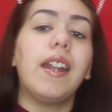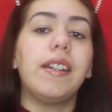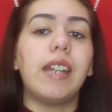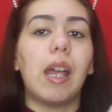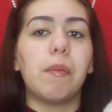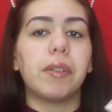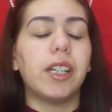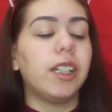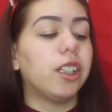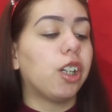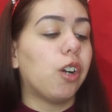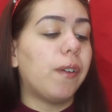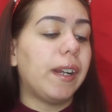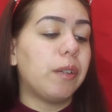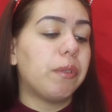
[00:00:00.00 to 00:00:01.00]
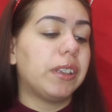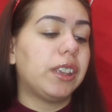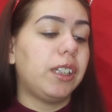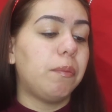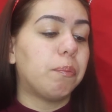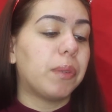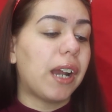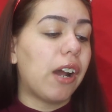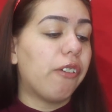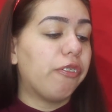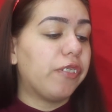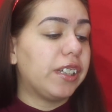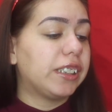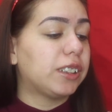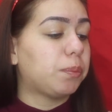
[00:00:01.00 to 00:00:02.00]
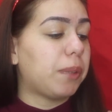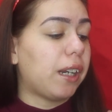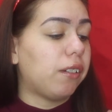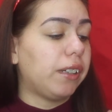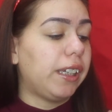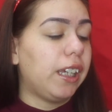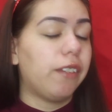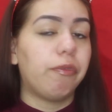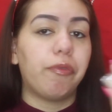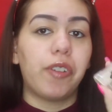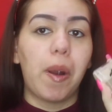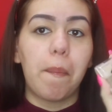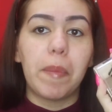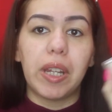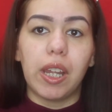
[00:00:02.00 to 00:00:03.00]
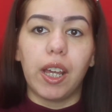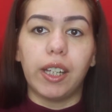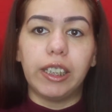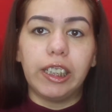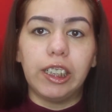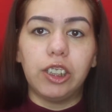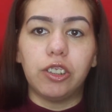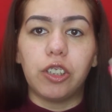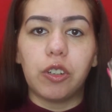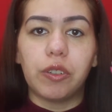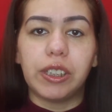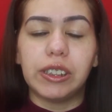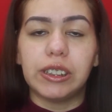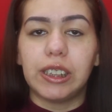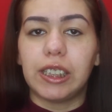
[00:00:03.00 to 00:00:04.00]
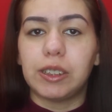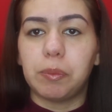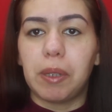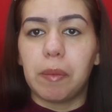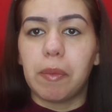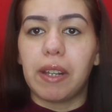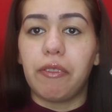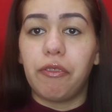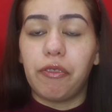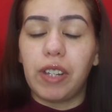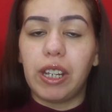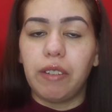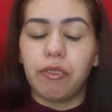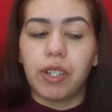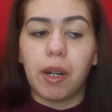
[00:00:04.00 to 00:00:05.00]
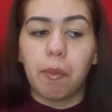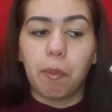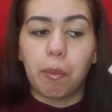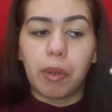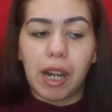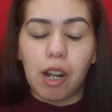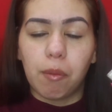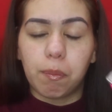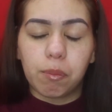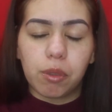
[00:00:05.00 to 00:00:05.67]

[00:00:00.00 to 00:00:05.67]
Now I'm going to go in with the Brow Fix Brow Kit from Milani. You know this has been my favorite brow